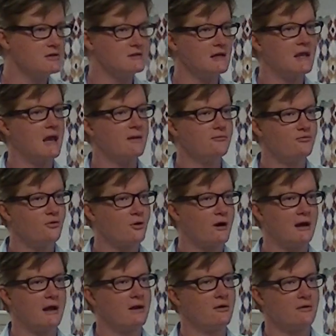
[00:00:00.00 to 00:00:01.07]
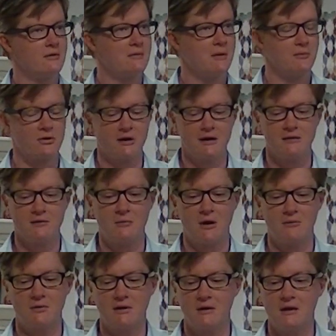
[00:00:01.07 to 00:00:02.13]
is a name for it, and I don't remember it at the
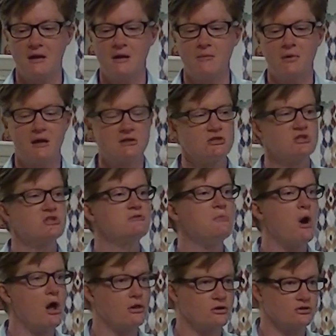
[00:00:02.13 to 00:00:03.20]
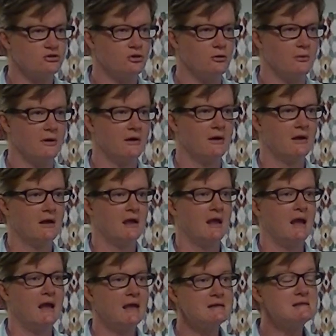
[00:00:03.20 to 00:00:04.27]
moment. But it's a smaller tuba.
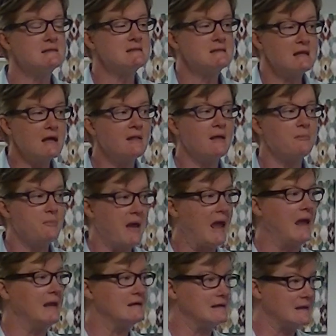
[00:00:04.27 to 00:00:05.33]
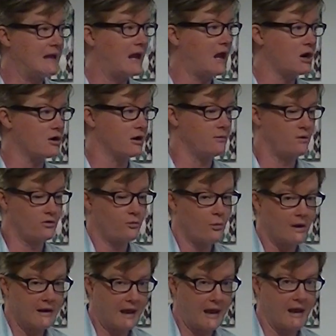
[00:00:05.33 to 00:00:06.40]
It's still a pain to carry with
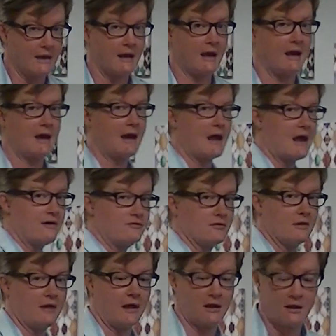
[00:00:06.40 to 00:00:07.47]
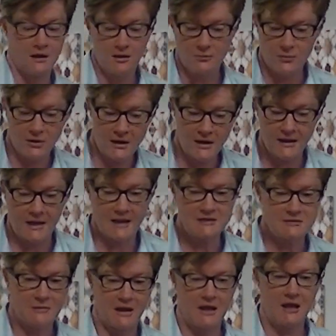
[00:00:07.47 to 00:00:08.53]
one hand. I kind of have to like put it
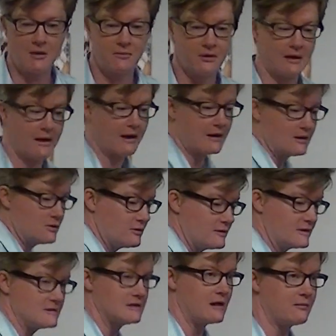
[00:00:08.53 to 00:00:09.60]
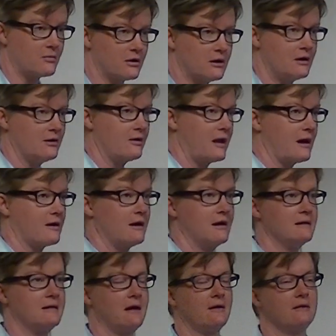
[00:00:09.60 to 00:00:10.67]
against my hip and kind of do this number, you know, carrying
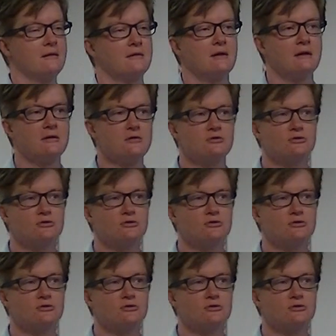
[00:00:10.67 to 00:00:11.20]
it down into